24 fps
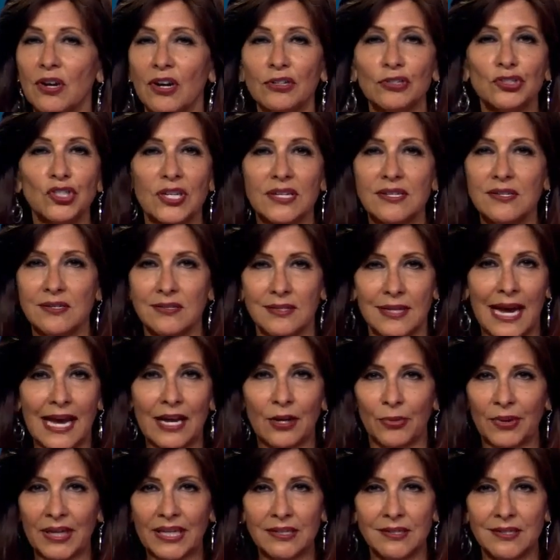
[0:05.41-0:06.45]
are just
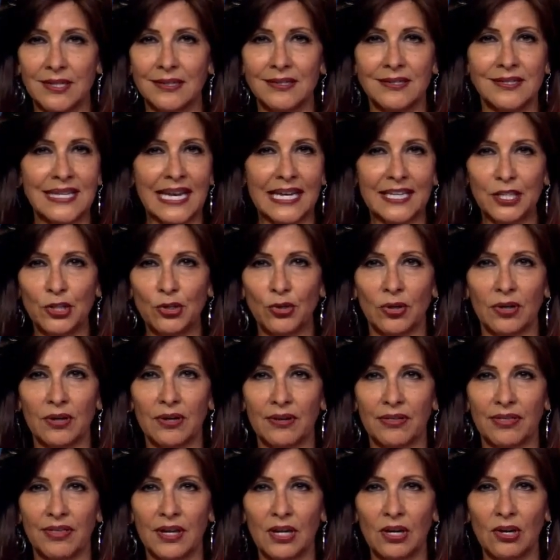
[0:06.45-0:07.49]
staggering. Since Sandy
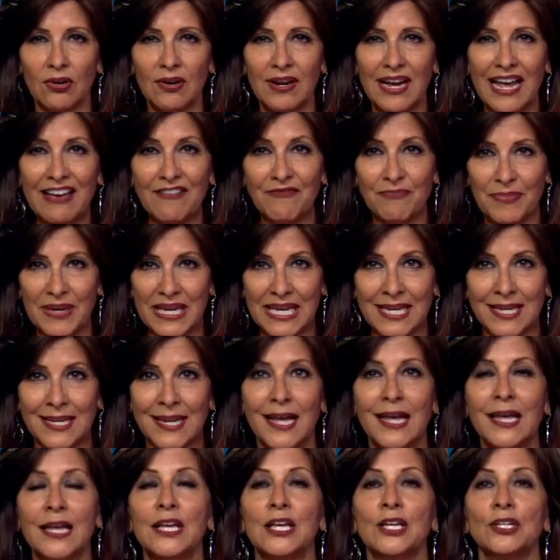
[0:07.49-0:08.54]
Hook, there have been
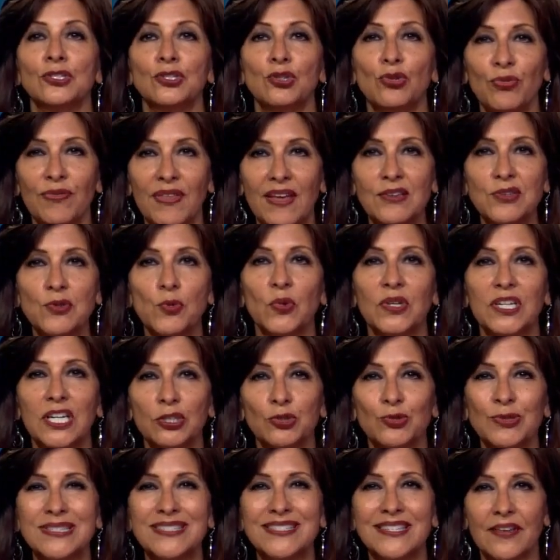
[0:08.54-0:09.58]
two thousand one
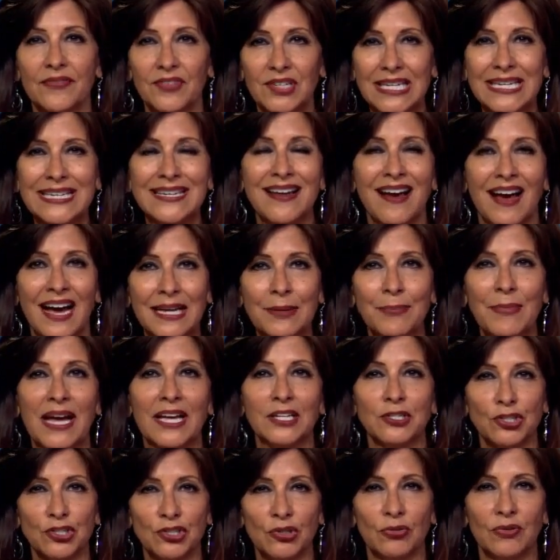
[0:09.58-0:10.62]
hundred seventy-nine
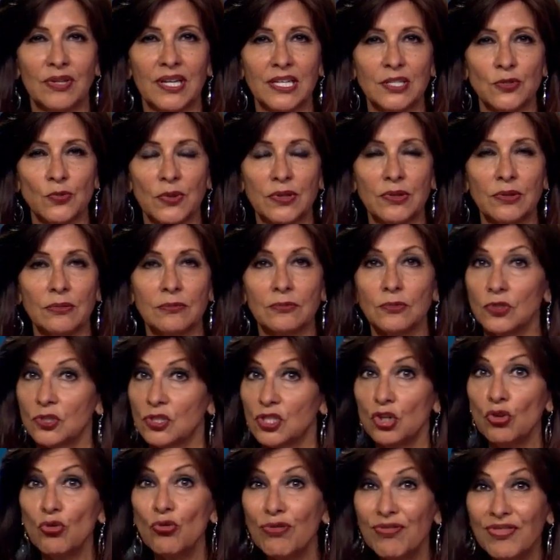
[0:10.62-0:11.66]
mass shootings with
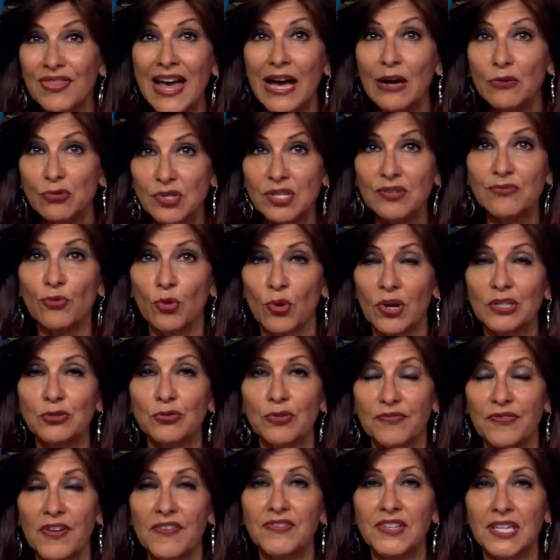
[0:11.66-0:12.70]
two thousand four
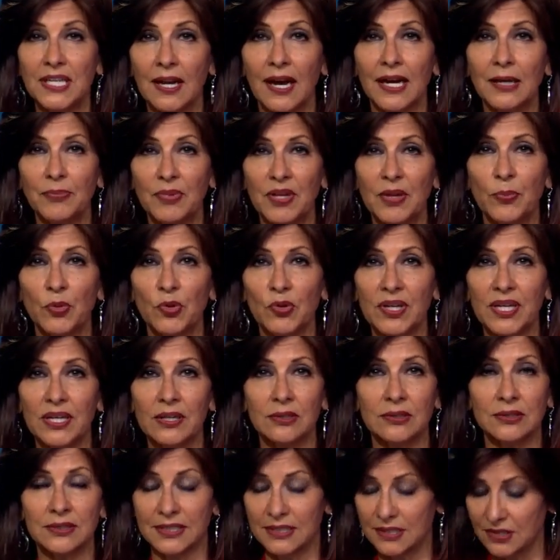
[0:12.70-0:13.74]
hundred fifty-nine people
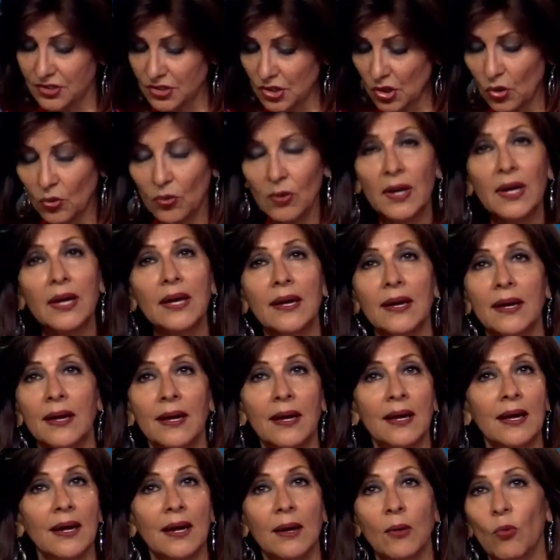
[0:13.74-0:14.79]
killed. And so
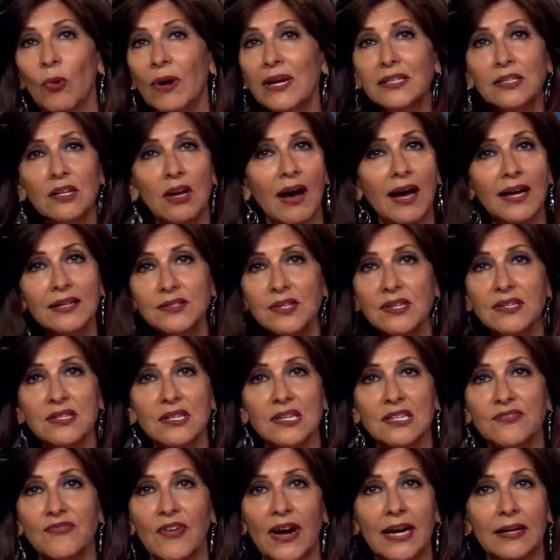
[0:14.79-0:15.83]
what causes
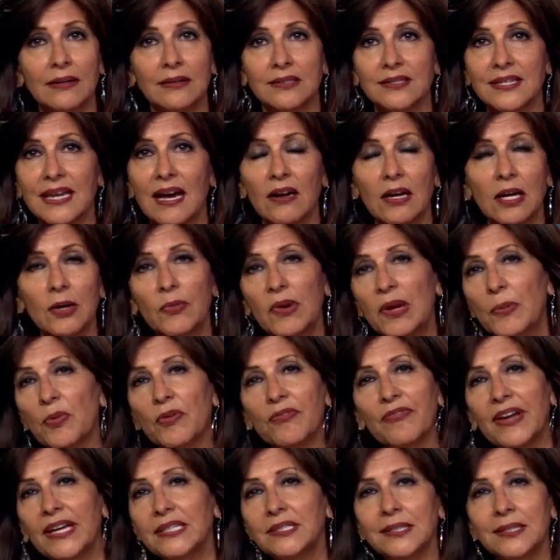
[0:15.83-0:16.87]
this violence? How can we
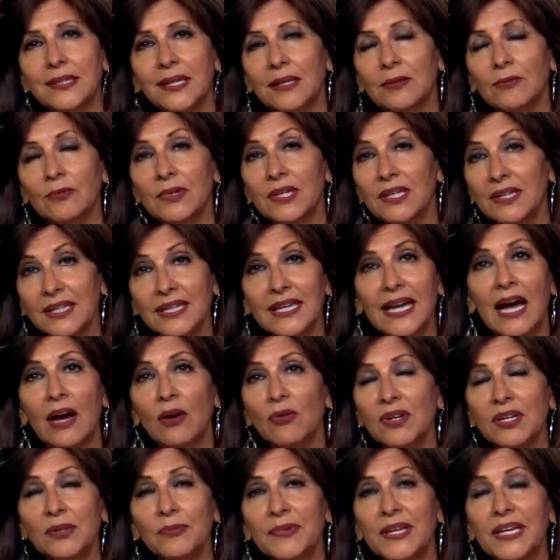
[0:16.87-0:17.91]
prevent it? And really,
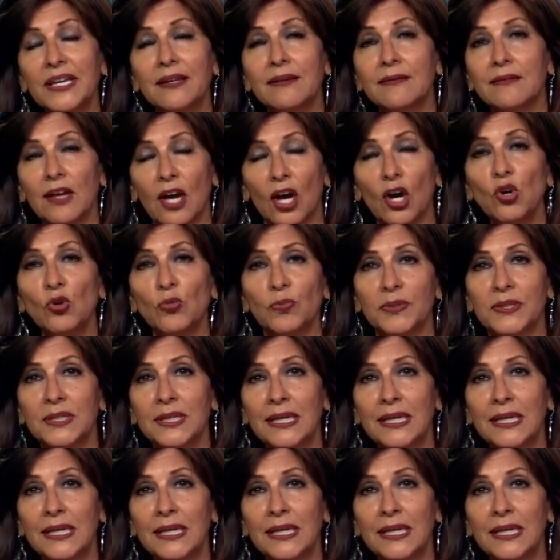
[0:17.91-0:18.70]
how can we cope?